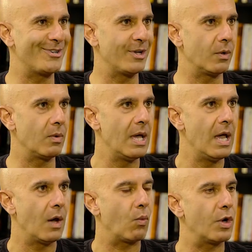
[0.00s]
to do
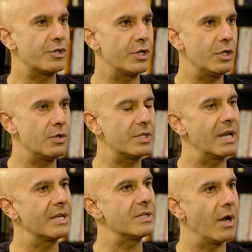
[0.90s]
was to use
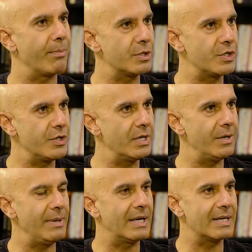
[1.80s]
it as an
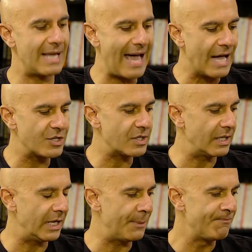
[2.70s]
opportunity, because
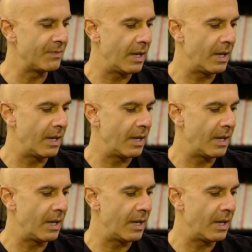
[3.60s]
actually